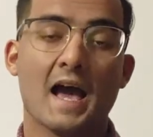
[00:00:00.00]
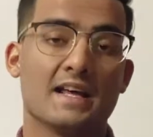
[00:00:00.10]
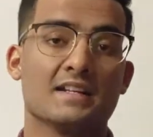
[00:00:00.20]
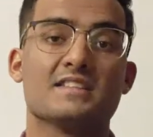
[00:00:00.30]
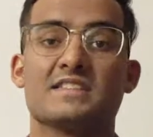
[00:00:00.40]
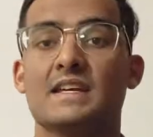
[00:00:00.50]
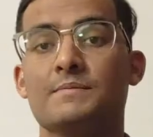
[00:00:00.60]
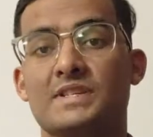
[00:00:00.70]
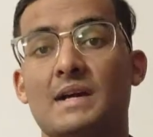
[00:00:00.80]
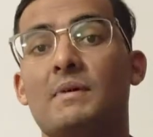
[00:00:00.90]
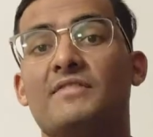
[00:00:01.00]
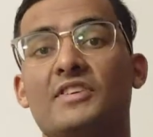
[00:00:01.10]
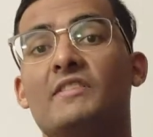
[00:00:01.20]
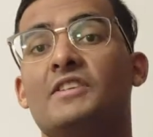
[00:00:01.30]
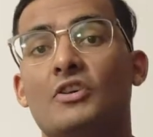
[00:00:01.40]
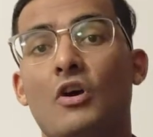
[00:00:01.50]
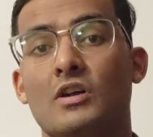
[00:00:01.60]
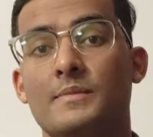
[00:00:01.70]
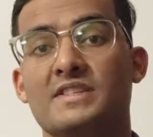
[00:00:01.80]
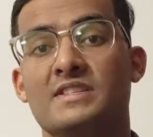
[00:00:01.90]
and at the same time my favorite
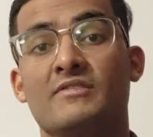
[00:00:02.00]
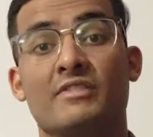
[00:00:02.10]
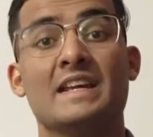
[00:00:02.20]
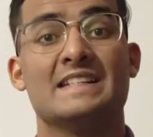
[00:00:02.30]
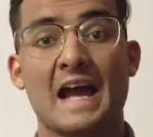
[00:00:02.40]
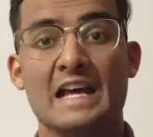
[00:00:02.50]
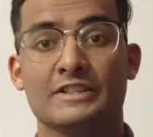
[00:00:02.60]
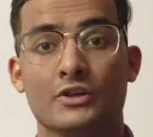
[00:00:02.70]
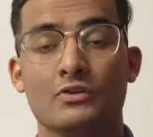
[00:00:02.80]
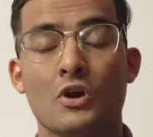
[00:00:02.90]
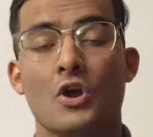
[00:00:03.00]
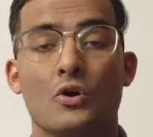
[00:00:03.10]
economist Ray Dalio,